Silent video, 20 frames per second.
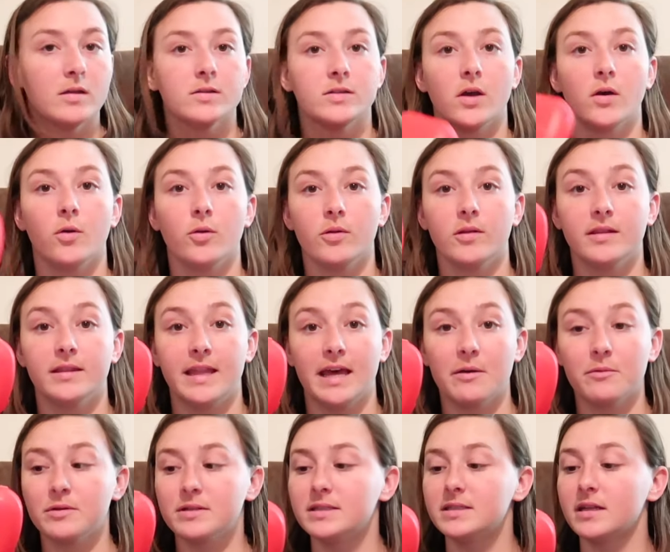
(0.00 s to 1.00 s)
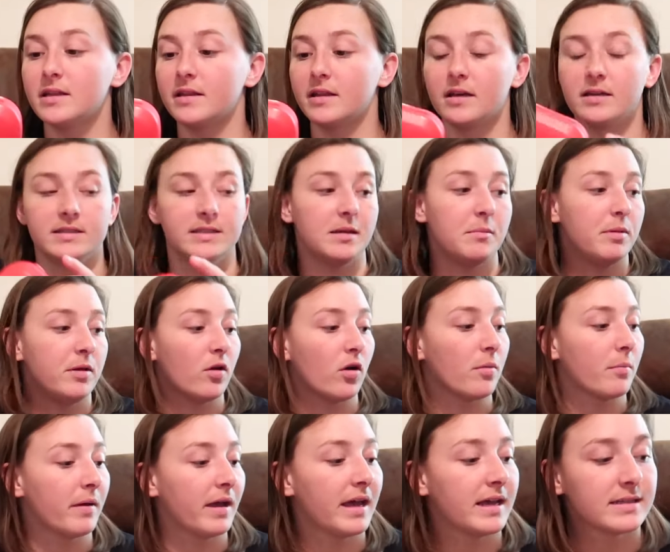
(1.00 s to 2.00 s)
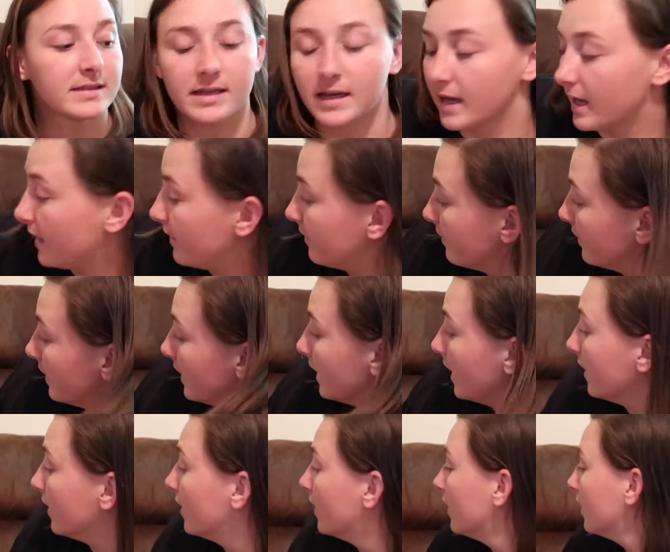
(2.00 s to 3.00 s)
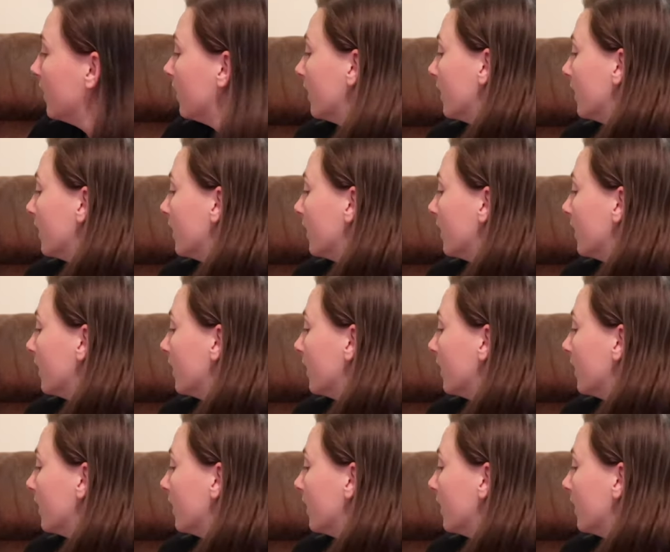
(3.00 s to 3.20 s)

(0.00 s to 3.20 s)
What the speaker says: So that was the CPR mask. And then